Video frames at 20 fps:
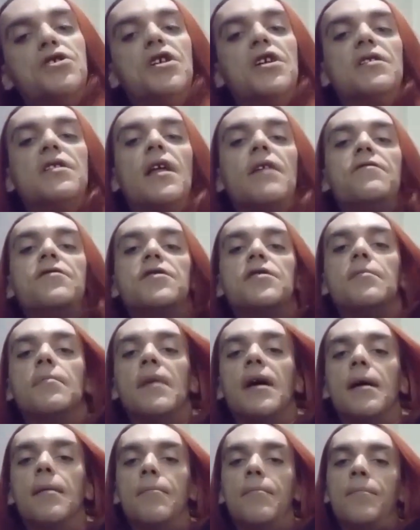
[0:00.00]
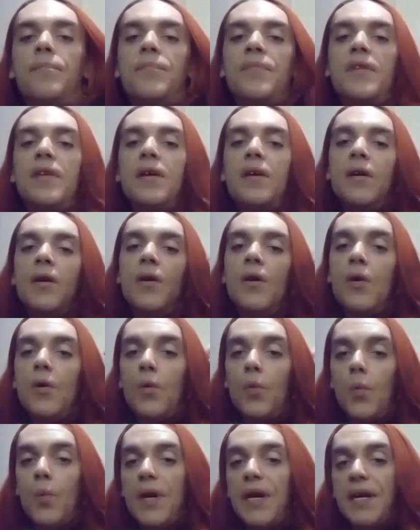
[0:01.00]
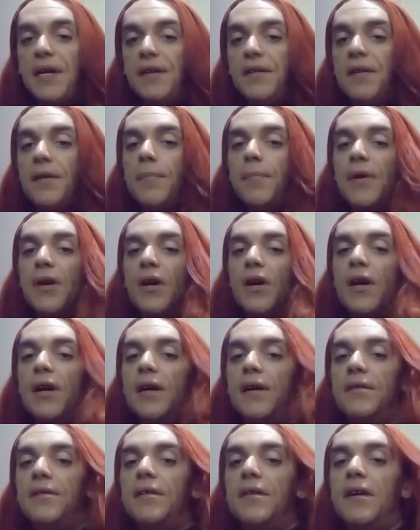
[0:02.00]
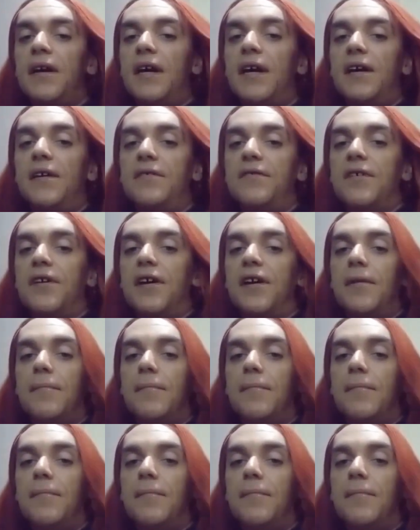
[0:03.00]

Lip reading: she had left some weed behind, and